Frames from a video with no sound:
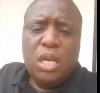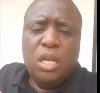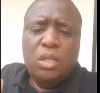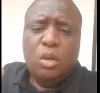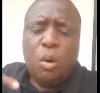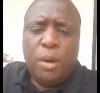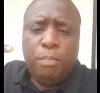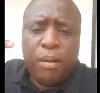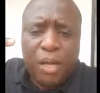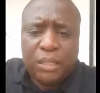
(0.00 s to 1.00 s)
to go and
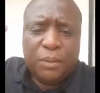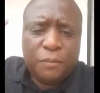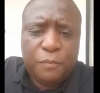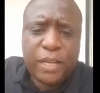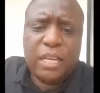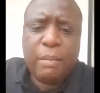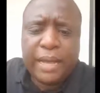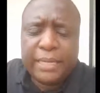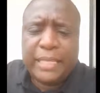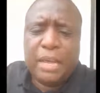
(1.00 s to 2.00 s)
plant some fucking
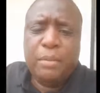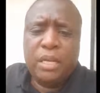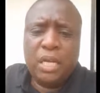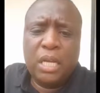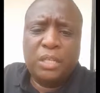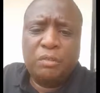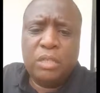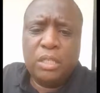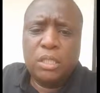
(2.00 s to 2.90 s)
macadamia nut trees?